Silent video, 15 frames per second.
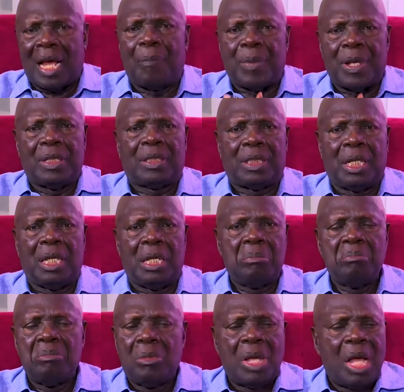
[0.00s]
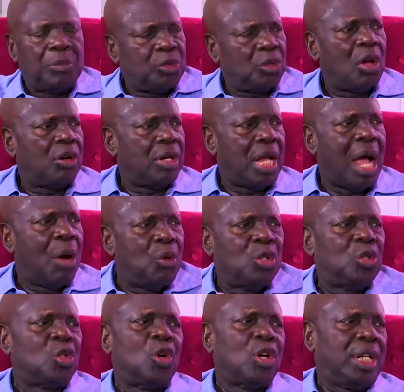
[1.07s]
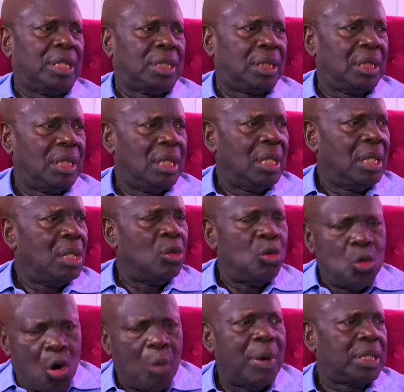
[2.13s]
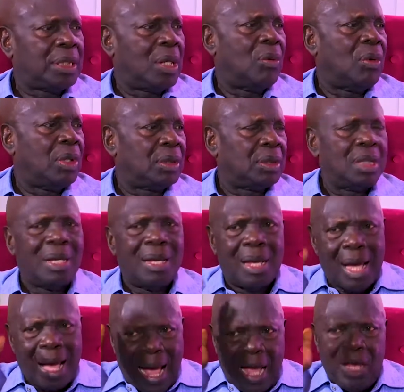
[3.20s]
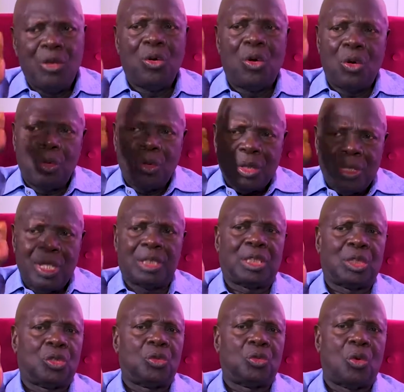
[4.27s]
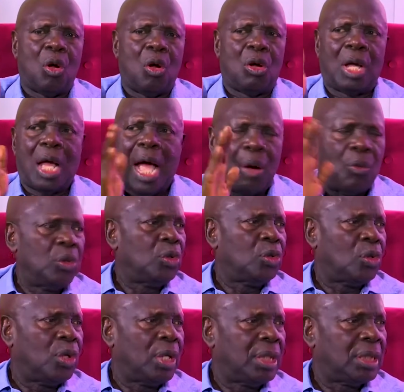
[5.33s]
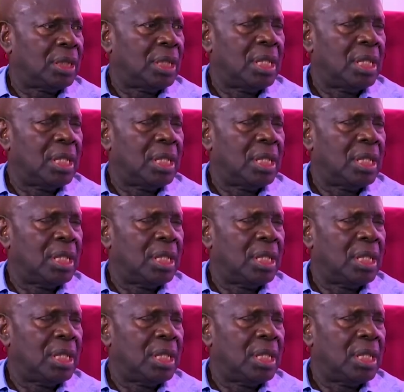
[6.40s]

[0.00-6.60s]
up and say, I'm sorry, I won't do it, no matter what. I know this is wrong, I won't do it.